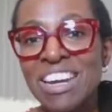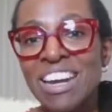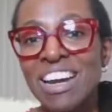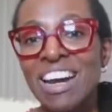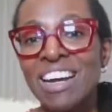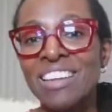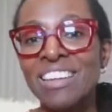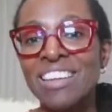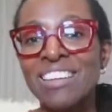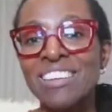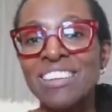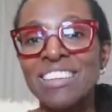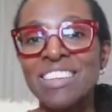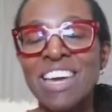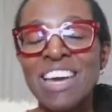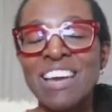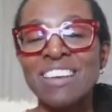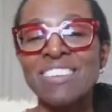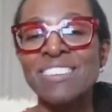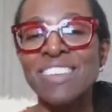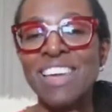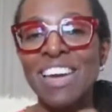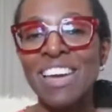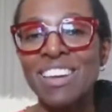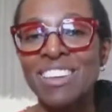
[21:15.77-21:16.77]
and then the
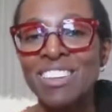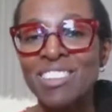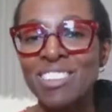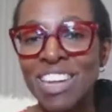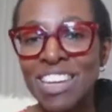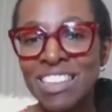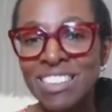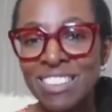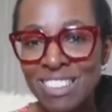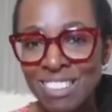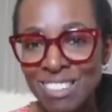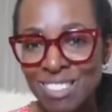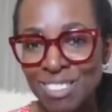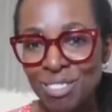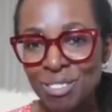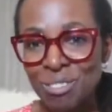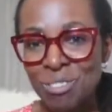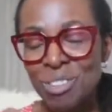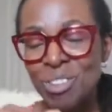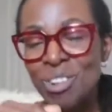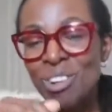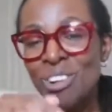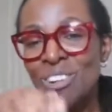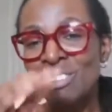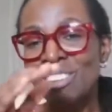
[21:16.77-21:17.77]
next second you're getting this sort
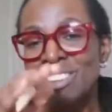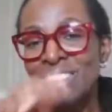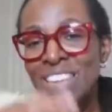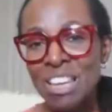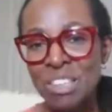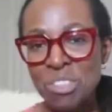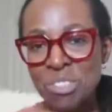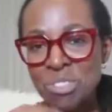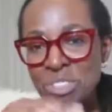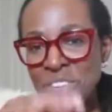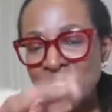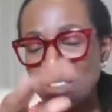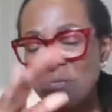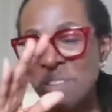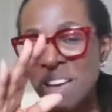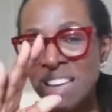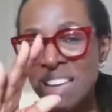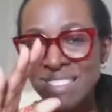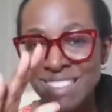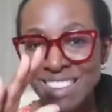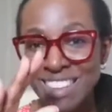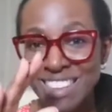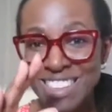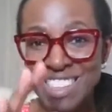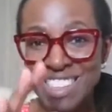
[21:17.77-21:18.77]
of lengthy
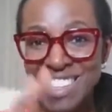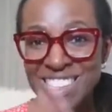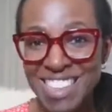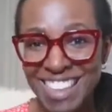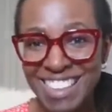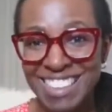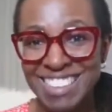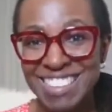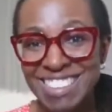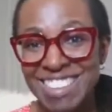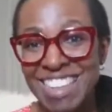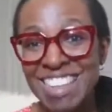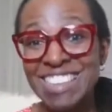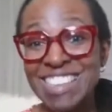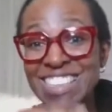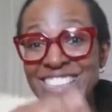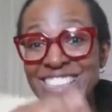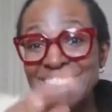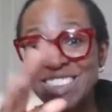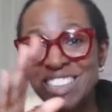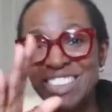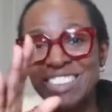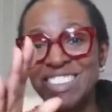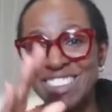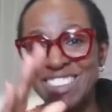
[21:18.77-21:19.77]
message telling
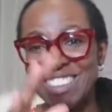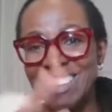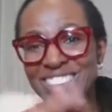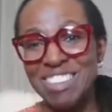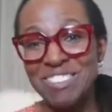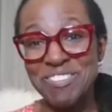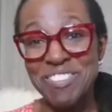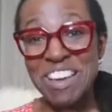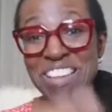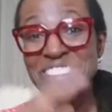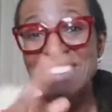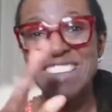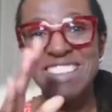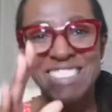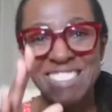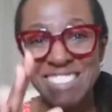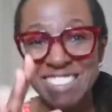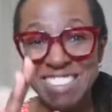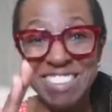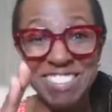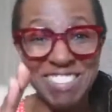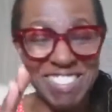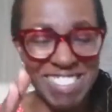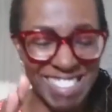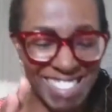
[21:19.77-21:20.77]
you about their
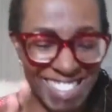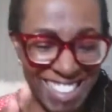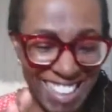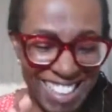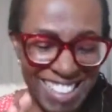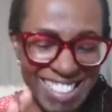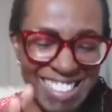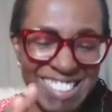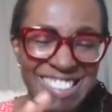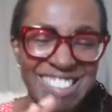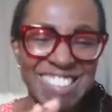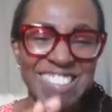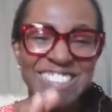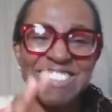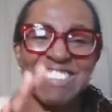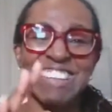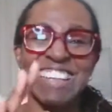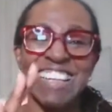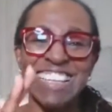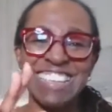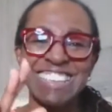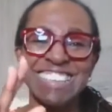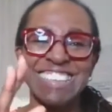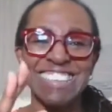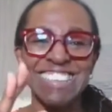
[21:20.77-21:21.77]
services.
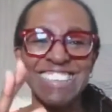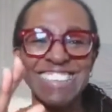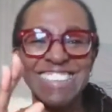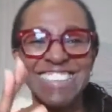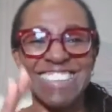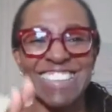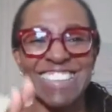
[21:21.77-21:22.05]
Right?